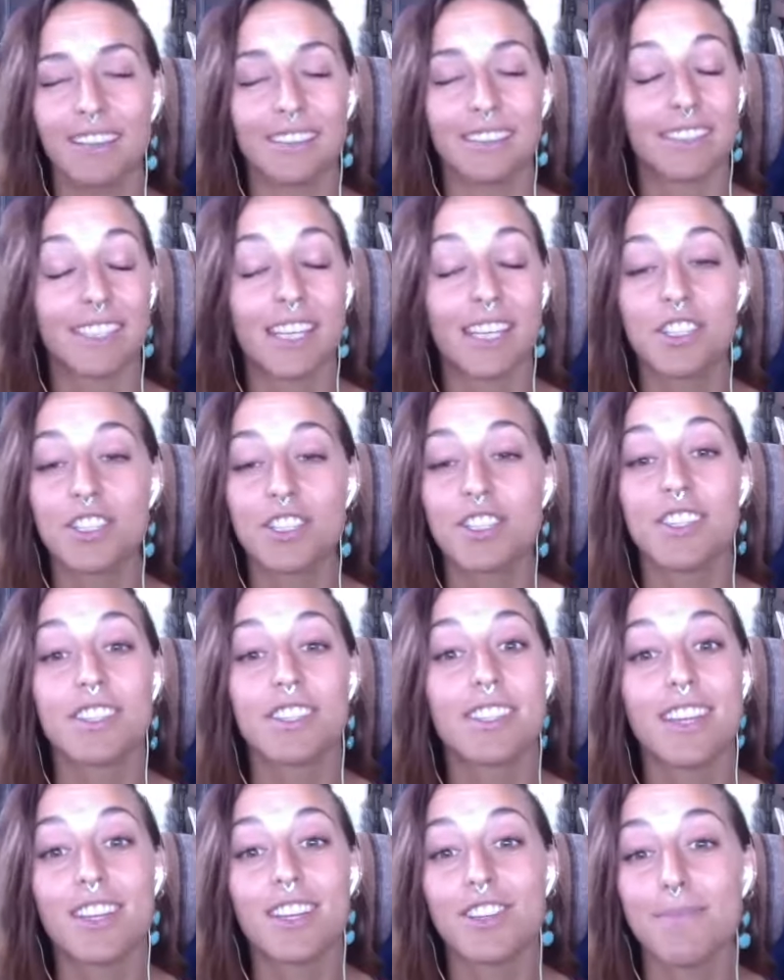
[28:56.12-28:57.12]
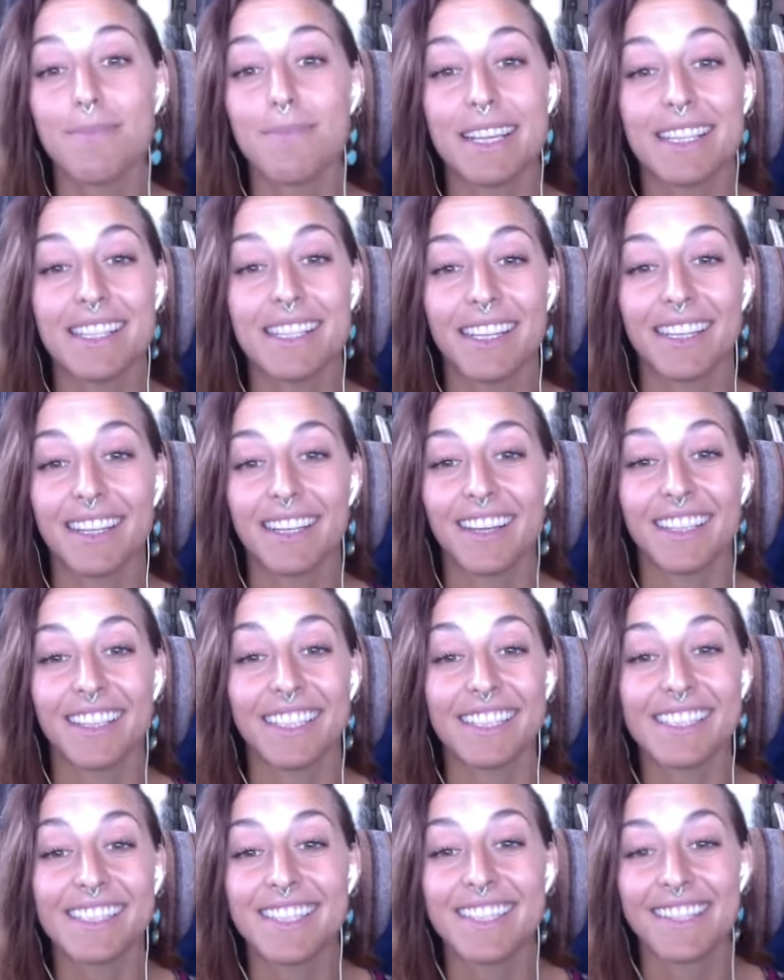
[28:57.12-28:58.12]
such amazing
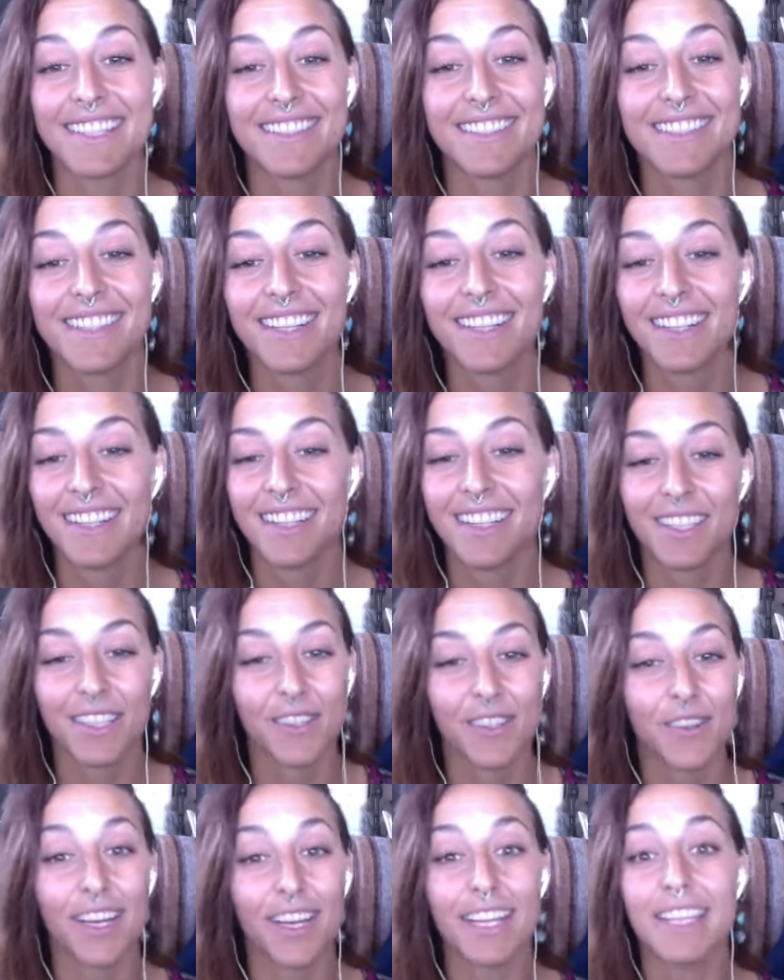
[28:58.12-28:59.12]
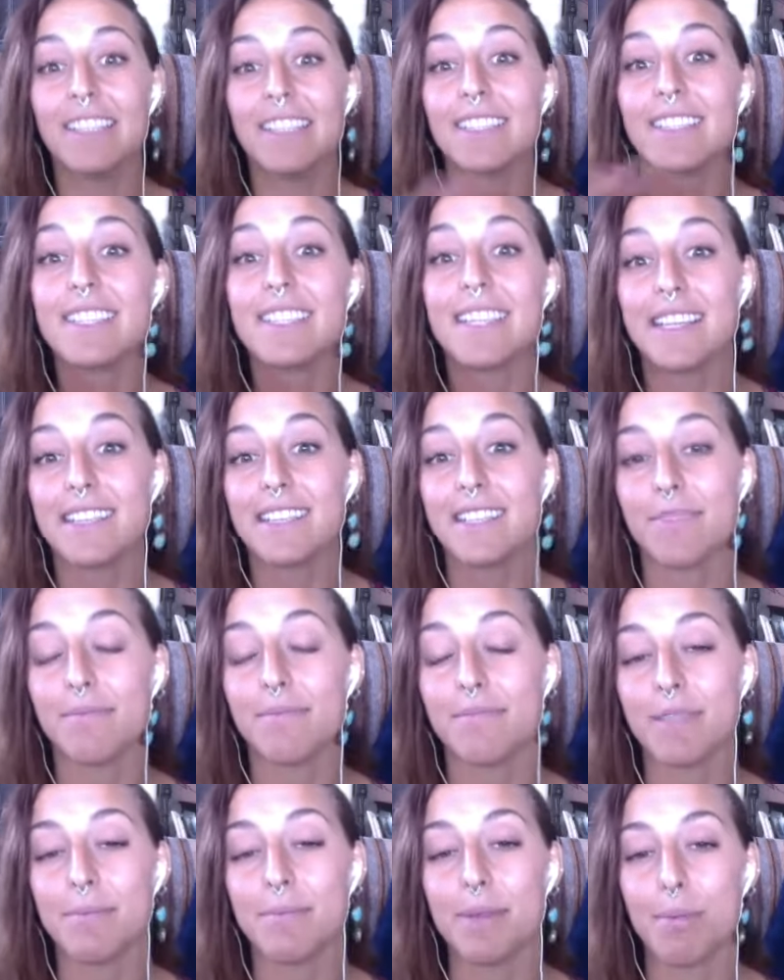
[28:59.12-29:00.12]
nuggets, and a great system
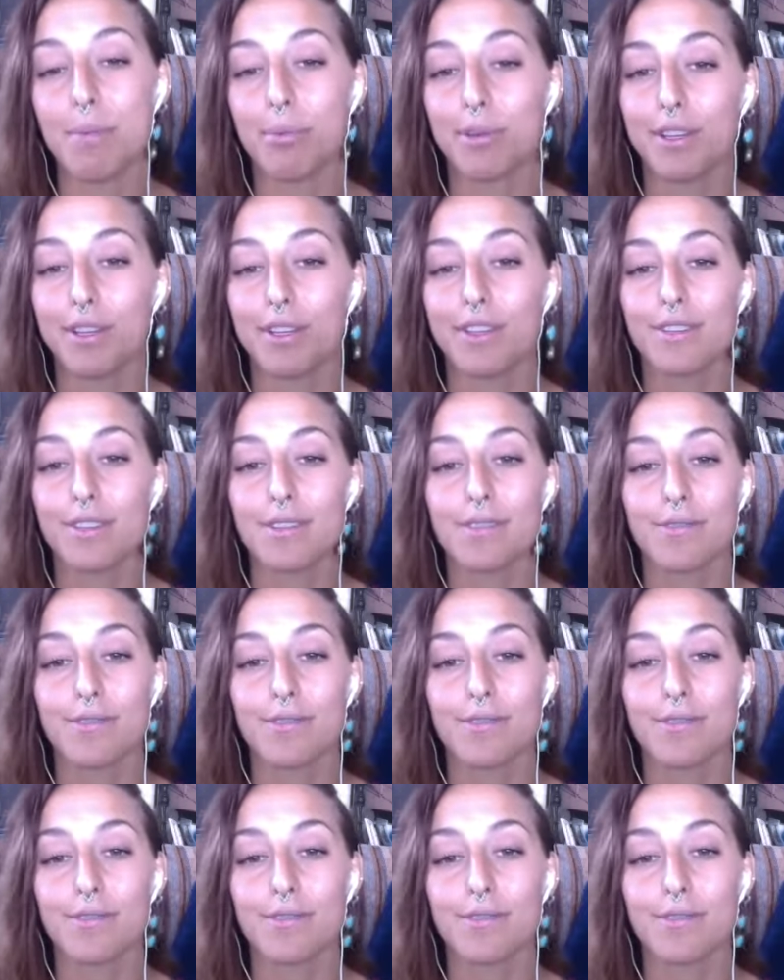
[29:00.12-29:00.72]
to be able to use